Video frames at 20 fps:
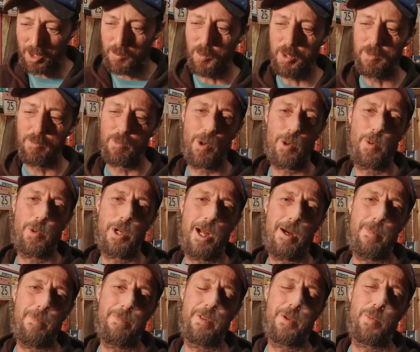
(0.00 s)
We rode
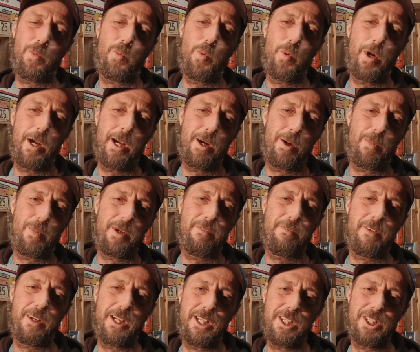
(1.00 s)
up to where we
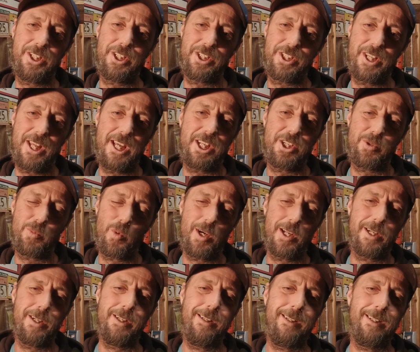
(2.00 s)
finished stage
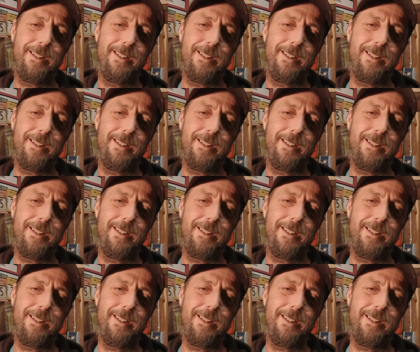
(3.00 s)
1.